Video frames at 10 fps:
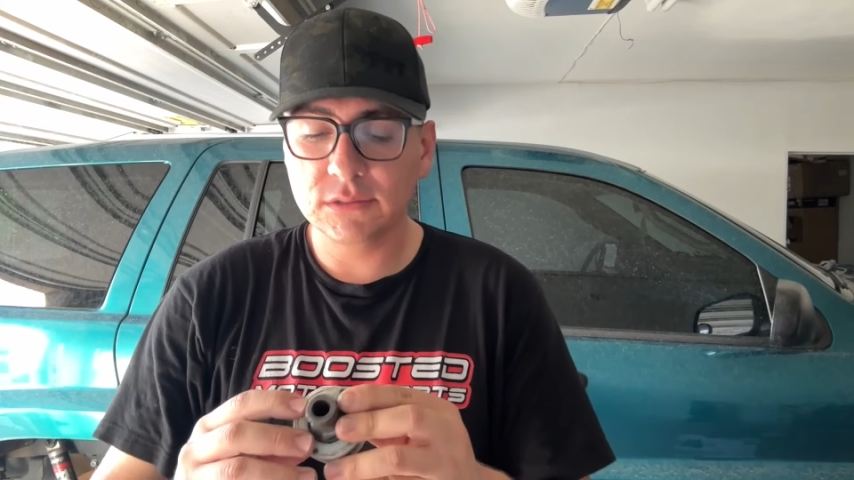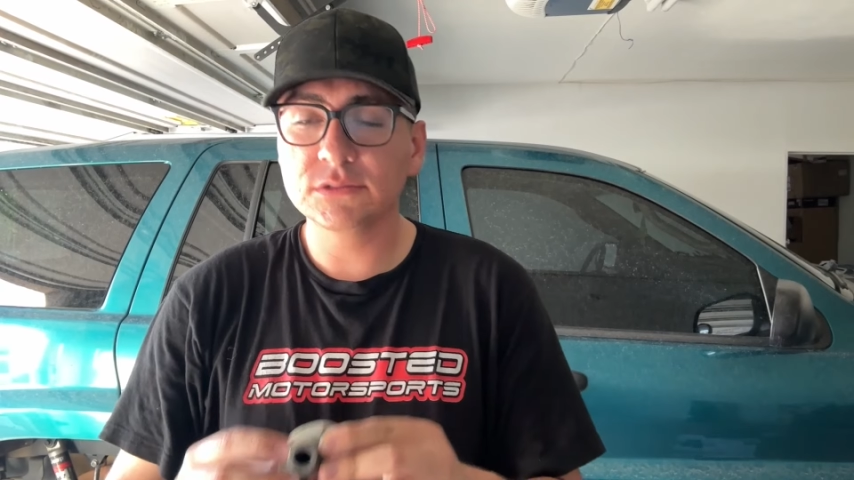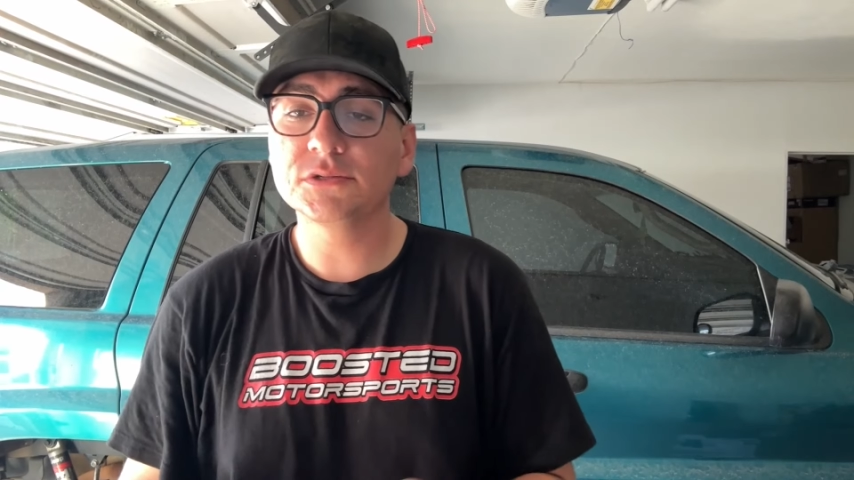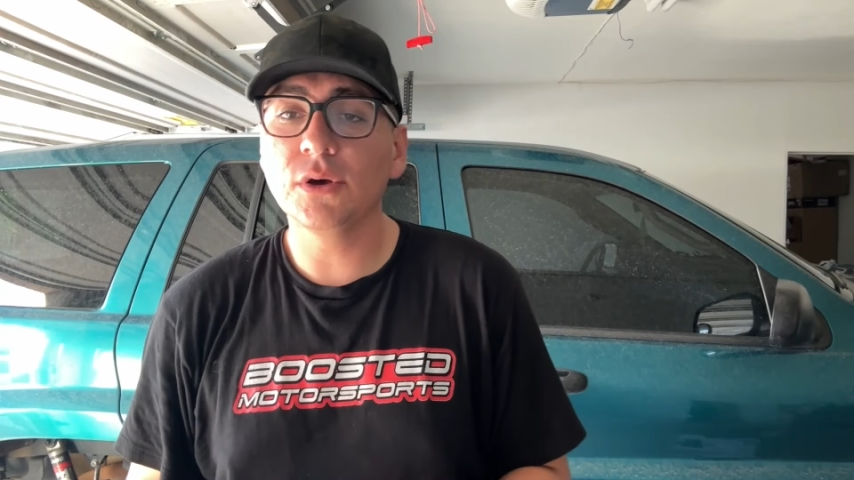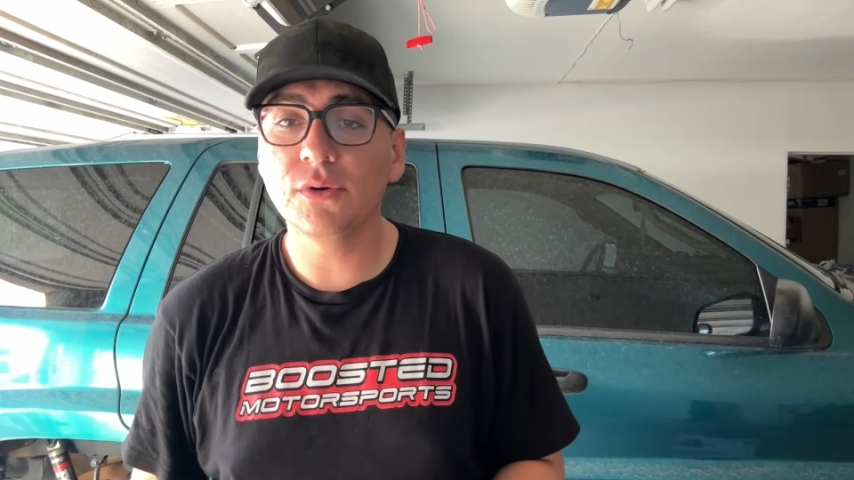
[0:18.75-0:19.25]

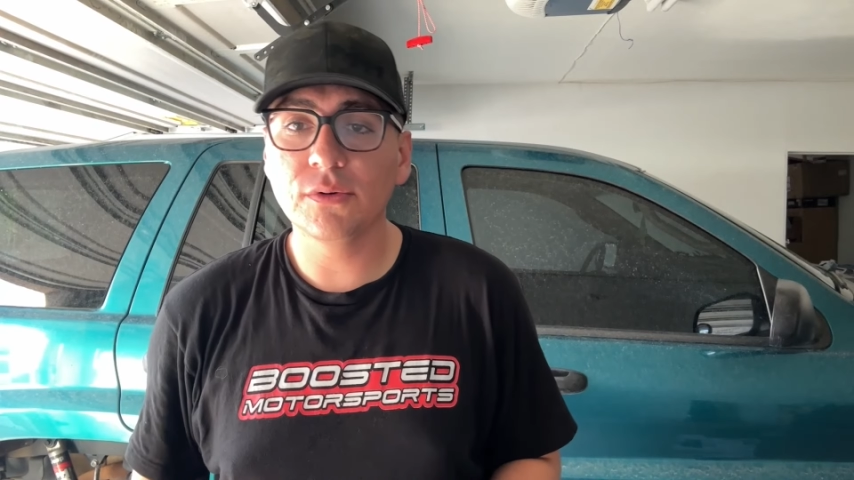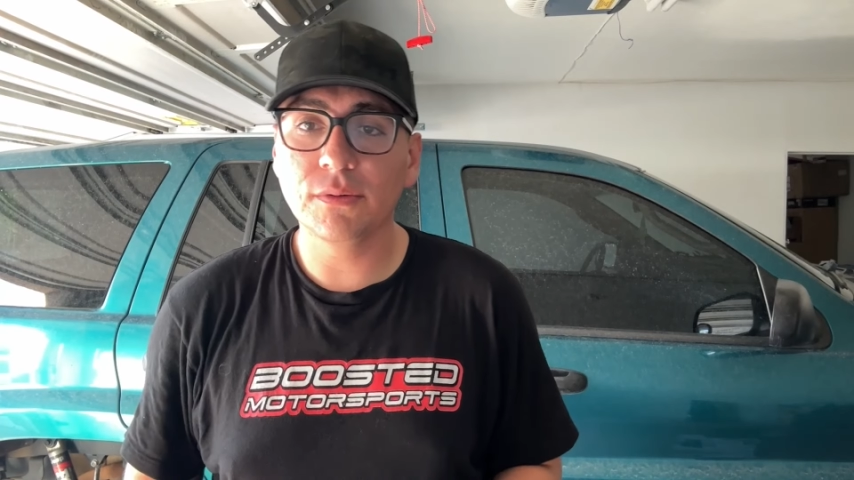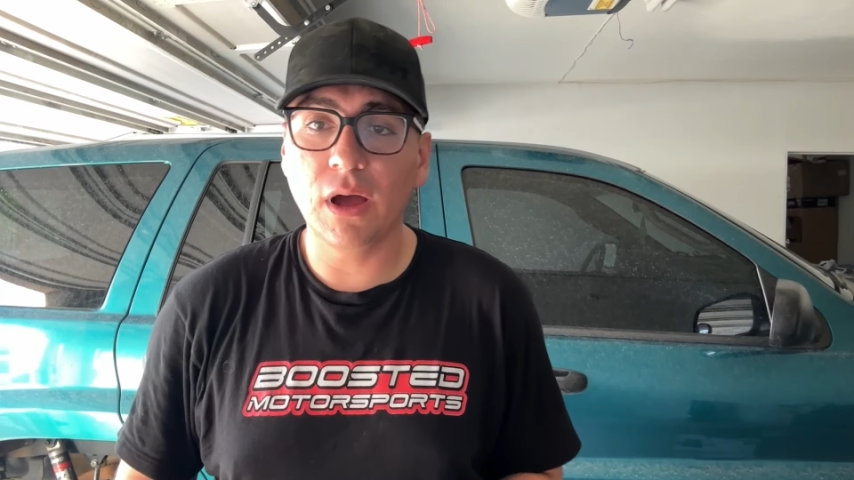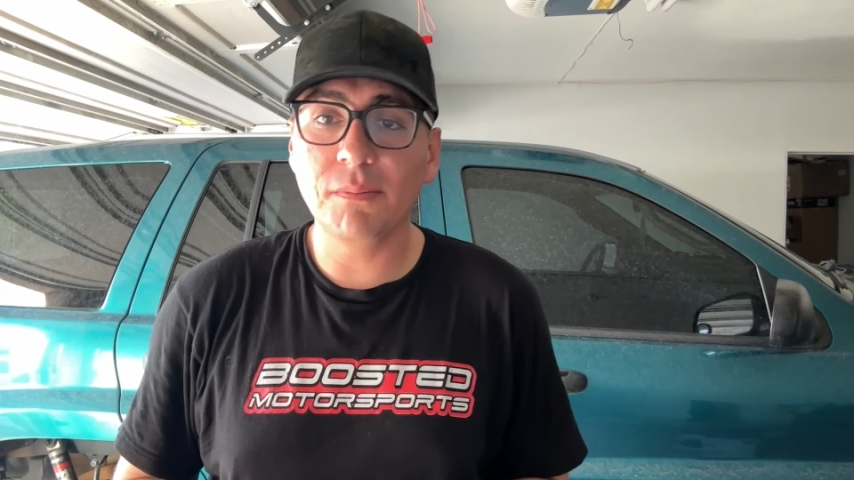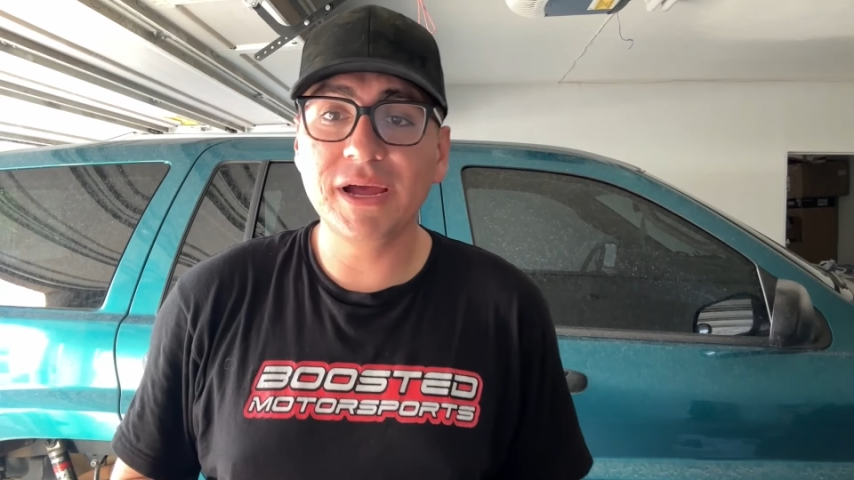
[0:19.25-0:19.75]

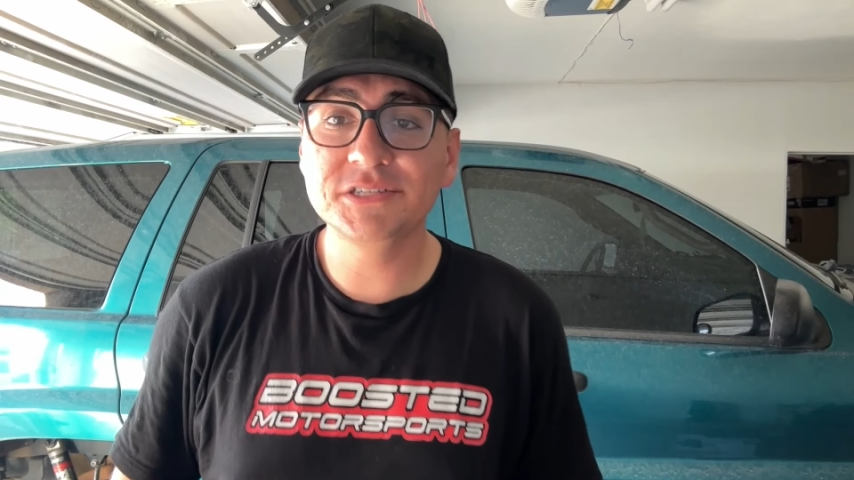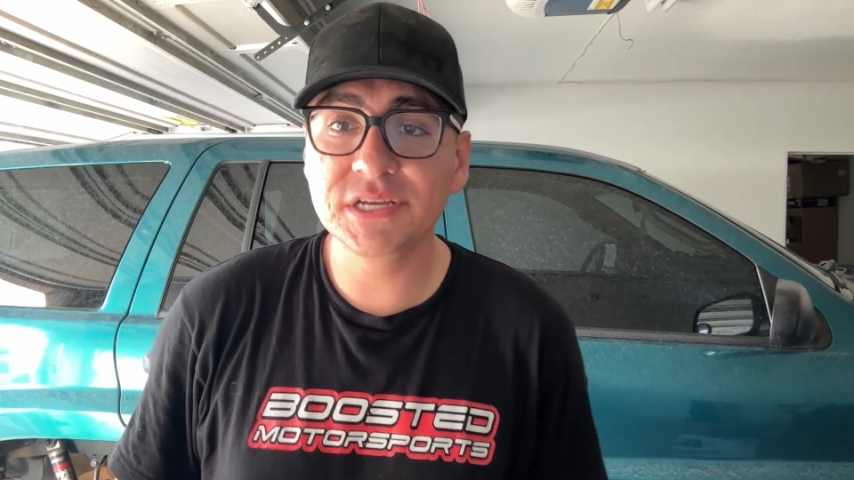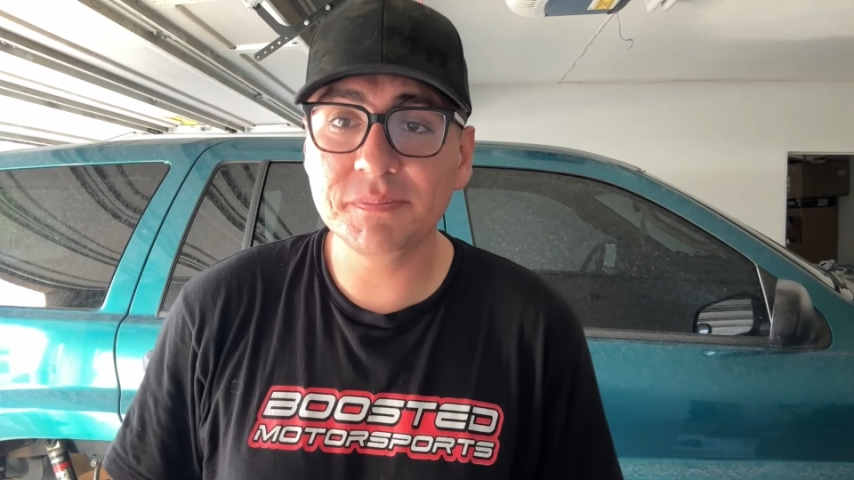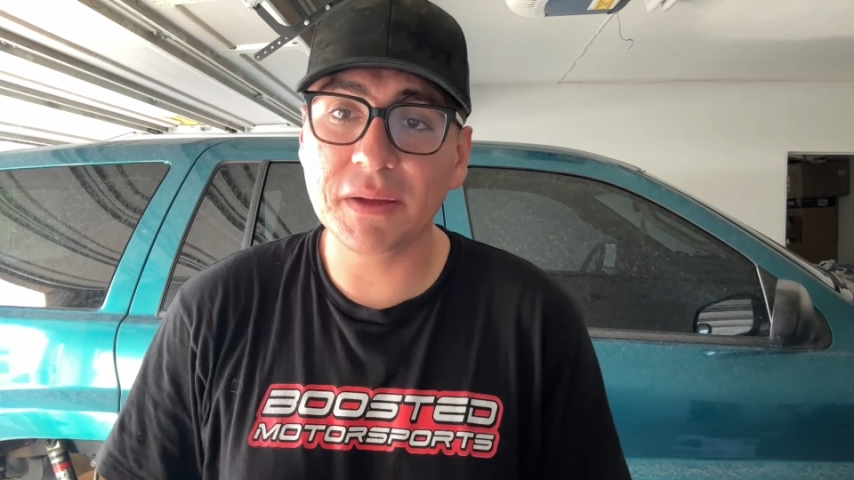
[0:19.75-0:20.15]
So on my Jeep,